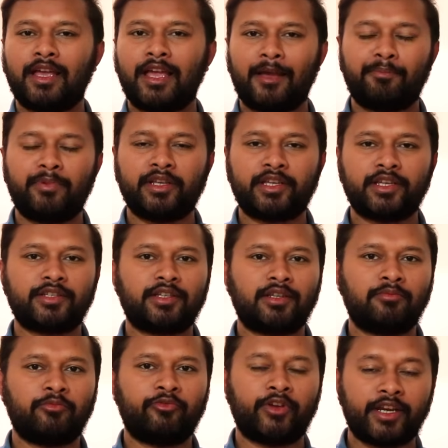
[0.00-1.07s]

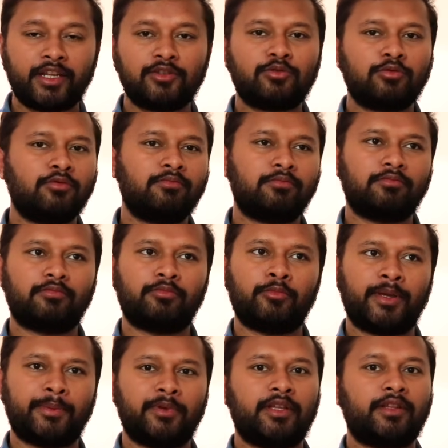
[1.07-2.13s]
application very soon
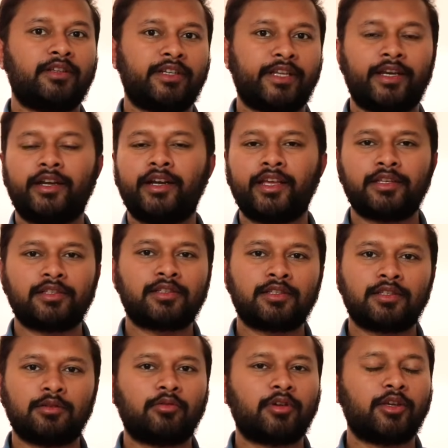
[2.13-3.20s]
maybe in 10 days
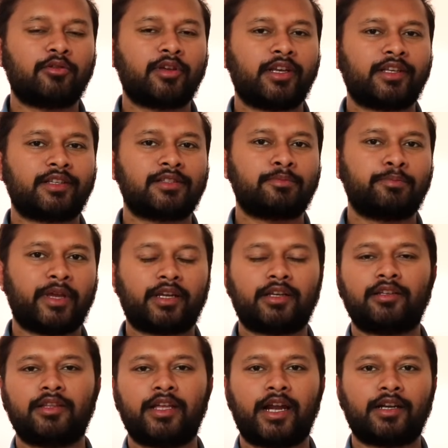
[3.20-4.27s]
okay you can
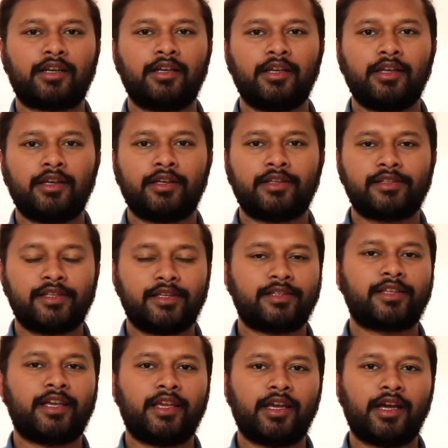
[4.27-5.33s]
expect that
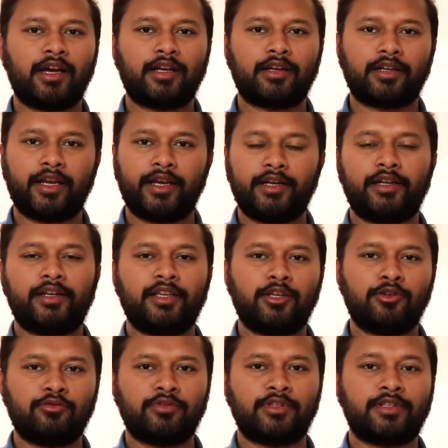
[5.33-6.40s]
csir nta
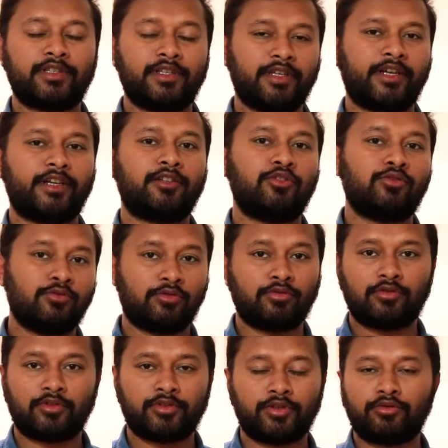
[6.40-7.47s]
ugc net june
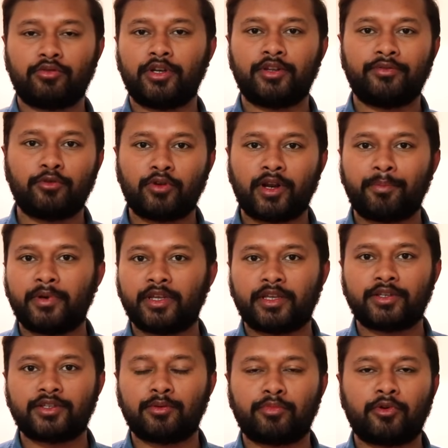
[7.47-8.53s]
2024
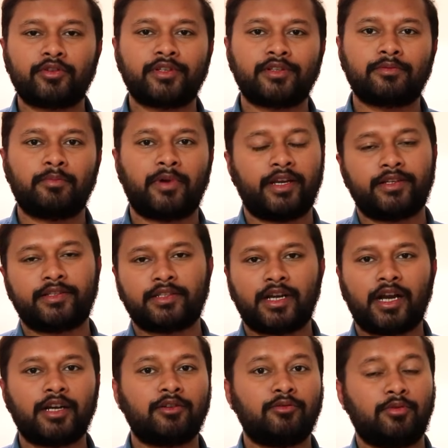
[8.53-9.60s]
application process might
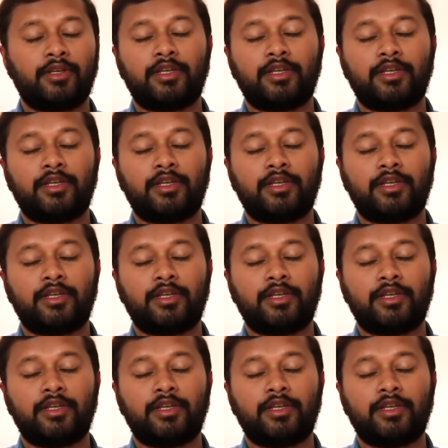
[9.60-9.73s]
start